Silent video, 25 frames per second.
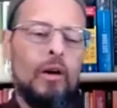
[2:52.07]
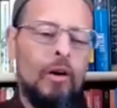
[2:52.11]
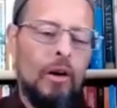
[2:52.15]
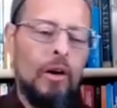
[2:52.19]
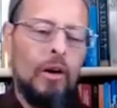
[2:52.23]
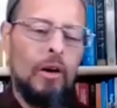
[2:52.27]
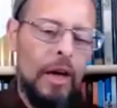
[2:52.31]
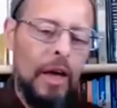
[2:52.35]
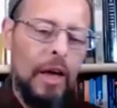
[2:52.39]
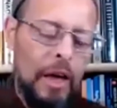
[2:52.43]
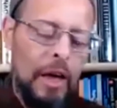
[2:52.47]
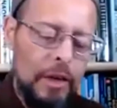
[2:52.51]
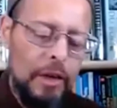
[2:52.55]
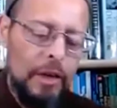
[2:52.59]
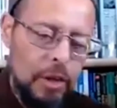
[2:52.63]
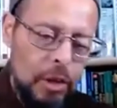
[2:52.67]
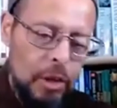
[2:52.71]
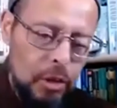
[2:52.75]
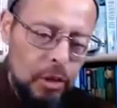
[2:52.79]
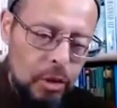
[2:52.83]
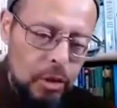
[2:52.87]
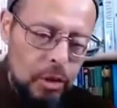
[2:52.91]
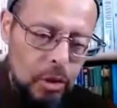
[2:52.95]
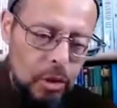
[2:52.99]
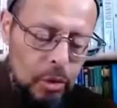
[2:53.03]

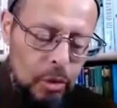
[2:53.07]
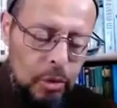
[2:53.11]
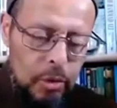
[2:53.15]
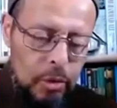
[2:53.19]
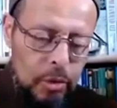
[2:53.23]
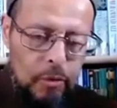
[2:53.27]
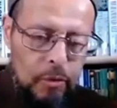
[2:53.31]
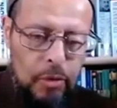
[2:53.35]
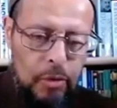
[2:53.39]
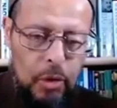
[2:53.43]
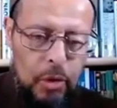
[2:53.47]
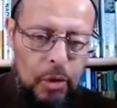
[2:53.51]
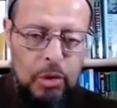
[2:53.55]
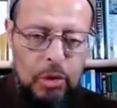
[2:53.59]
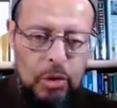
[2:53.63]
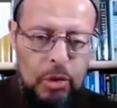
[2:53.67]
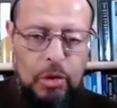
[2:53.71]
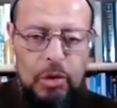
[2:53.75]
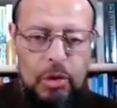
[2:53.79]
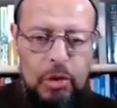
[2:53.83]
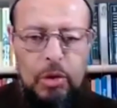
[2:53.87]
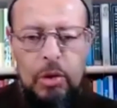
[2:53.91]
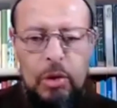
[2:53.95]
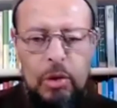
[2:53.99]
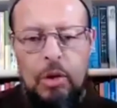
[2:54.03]
hadith, certain
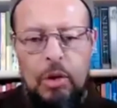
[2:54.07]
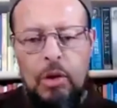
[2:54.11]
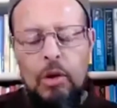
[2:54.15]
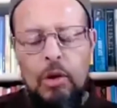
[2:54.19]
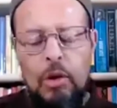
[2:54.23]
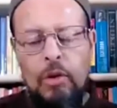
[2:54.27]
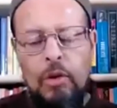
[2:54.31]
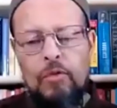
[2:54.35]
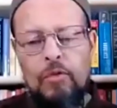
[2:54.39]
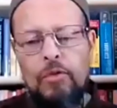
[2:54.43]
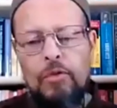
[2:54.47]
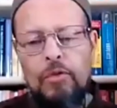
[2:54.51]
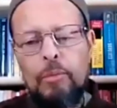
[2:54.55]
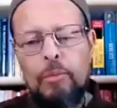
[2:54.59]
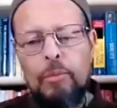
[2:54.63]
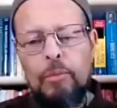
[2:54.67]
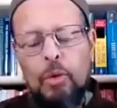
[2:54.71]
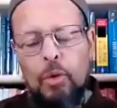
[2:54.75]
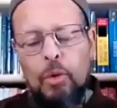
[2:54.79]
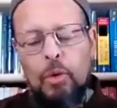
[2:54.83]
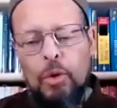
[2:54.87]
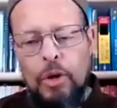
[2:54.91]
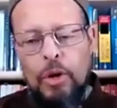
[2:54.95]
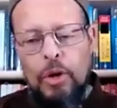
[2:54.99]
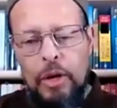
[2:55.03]
verses from the
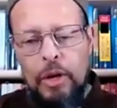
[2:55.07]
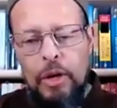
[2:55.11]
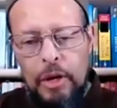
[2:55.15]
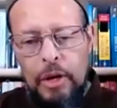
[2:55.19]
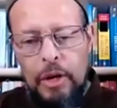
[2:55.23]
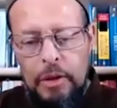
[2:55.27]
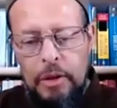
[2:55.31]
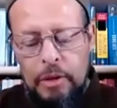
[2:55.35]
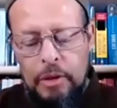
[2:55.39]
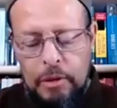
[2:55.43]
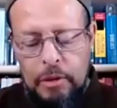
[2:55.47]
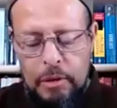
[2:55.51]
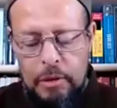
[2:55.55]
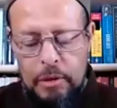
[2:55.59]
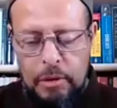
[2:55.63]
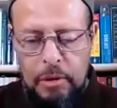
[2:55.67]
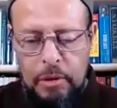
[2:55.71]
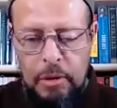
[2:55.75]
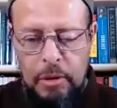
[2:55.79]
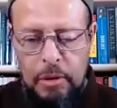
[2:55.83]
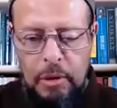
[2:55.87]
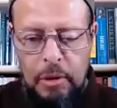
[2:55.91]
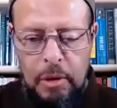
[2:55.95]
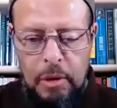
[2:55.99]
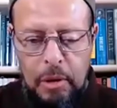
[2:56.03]
Qur'an,
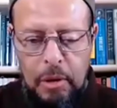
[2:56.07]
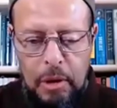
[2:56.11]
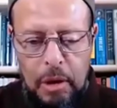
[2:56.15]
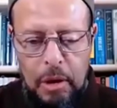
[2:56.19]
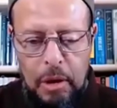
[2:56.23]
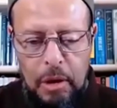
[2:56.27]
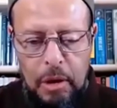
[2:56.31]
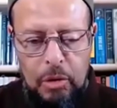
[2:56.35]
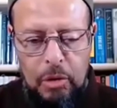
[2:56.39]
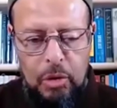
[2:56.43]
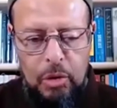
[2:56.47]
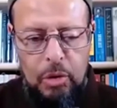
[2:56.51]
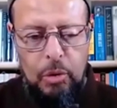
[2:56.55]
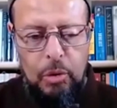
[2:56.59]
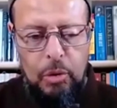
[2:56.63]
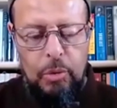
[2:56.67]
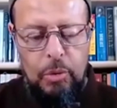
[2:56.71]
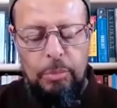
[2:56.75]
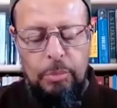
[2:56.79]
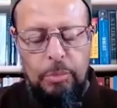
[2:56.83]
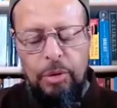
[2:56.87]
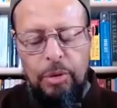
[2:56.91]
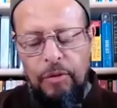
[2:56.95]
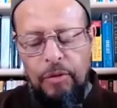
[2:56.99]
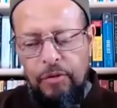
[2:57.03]
and
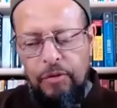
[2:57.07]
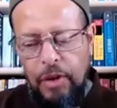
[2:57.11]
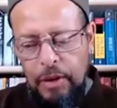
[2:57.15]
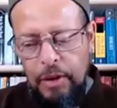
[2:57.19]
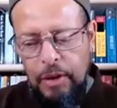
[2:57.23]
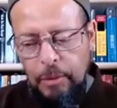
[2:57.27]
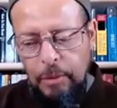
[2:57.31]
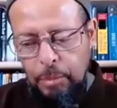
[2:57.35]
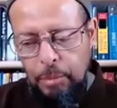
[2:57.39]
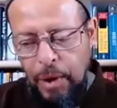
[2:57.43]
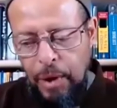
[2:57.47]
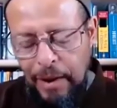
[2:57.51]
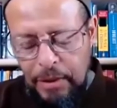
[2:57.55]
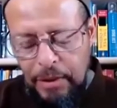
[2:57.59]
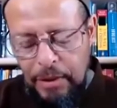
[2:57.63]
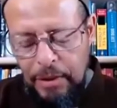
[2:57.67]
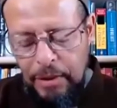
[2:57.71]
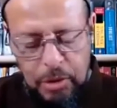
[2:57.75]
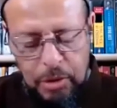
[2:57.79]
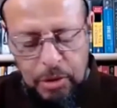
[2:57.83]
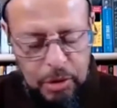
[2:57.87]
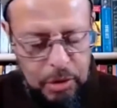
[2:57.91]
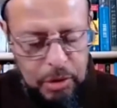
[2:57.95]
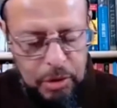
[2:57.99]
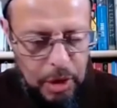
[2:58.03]
certain prophetic
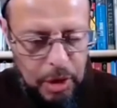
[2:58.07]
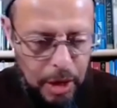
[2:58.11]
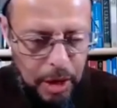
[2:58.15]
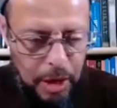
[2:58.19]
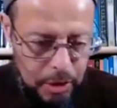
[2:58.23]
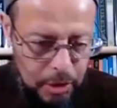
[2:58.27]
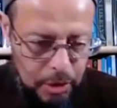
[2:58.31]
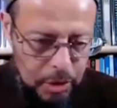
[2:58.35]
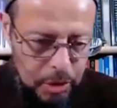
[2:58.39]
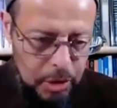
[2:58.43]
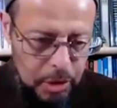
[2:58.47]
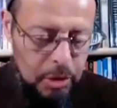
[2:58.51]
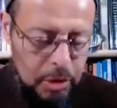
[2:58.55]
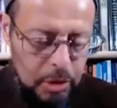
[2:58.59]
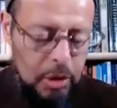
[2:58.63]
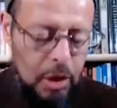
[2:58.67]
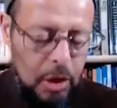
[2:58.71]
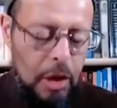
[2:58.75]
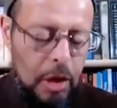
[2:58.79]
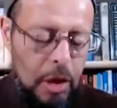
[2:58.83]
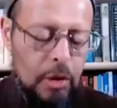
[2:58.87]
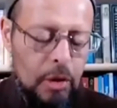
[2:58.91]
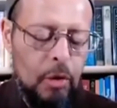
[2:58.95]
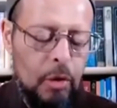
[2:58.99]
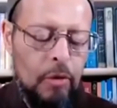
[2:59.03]
practices, as the
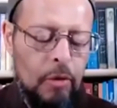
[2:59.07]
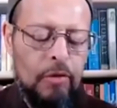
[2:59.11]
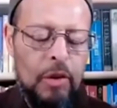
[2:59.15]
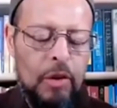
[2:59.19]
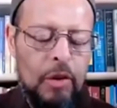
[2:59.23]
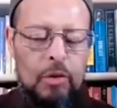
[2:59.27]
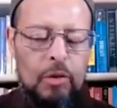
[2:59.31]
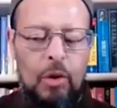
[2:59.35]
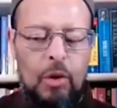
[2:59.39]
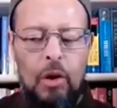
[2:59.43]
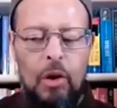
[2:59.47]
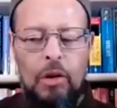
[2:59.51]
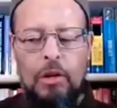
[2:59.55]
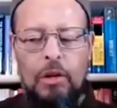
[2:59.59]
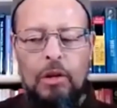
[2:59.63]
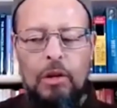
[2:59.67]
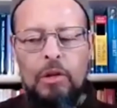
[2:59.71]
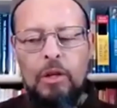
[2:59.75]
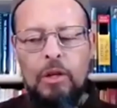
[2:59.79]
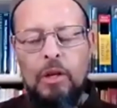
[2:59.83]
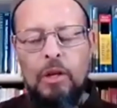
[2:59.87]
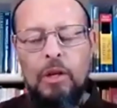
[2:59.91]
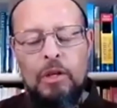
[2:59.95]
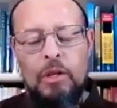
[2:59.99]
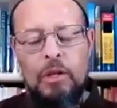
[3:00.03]
title of the talk
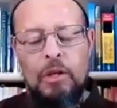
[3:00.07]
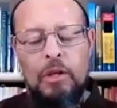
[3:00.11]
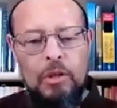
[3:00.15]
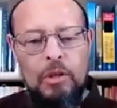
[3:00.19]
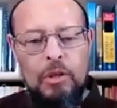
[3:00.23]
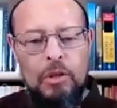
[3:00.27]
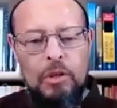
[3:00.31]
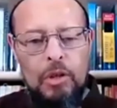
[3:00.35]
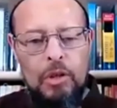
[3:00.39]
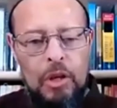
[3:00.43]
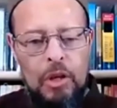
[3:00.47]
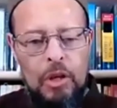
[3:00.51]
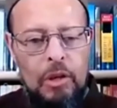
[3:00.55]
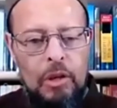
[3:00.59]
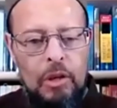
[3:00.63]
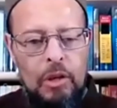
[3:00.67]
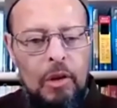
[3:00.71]
indicates, and then